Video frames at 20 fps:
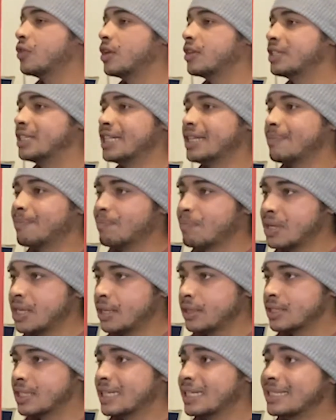
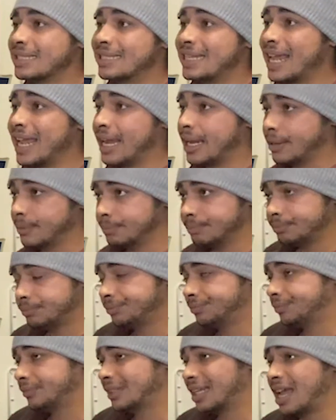me to this day,
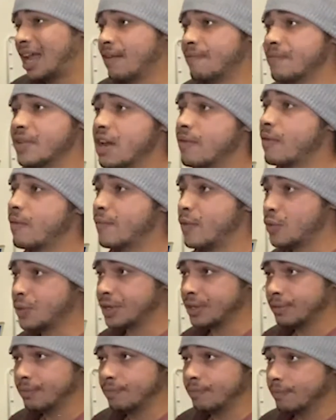I've never
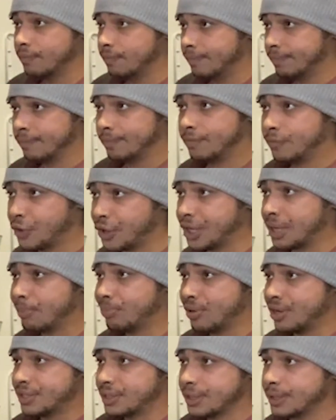voted for any
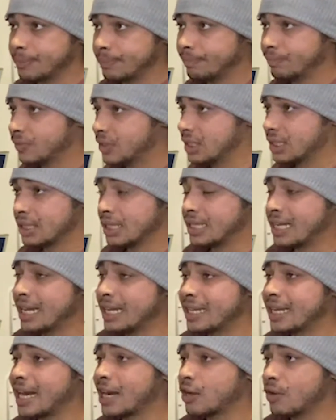president. Since the day
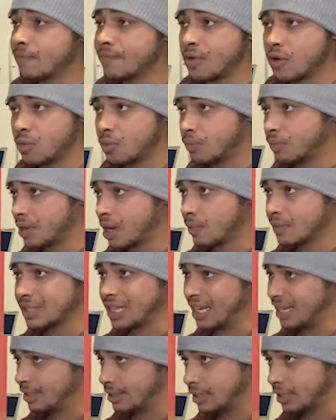that I could vote when I was
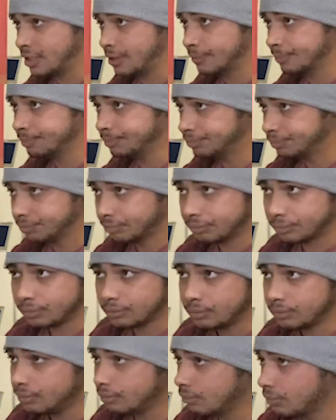18
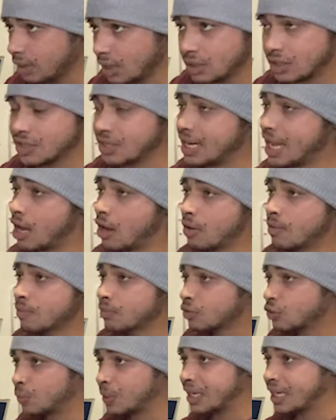to now,
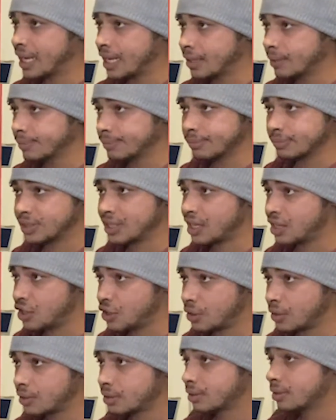28, 10
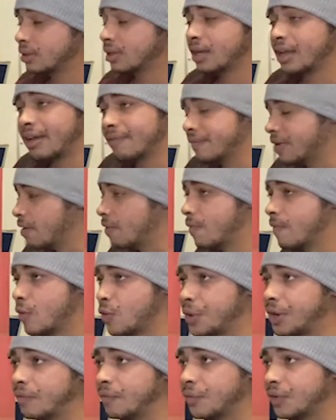years, I've never
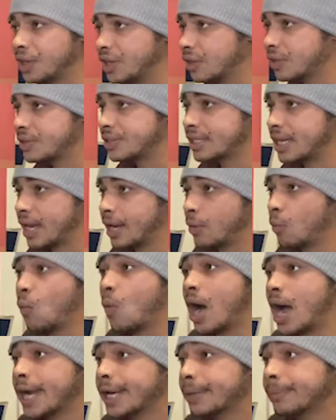voted for neither side.
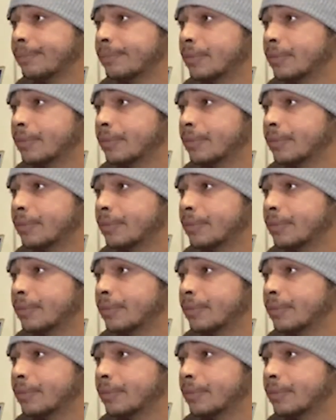Why?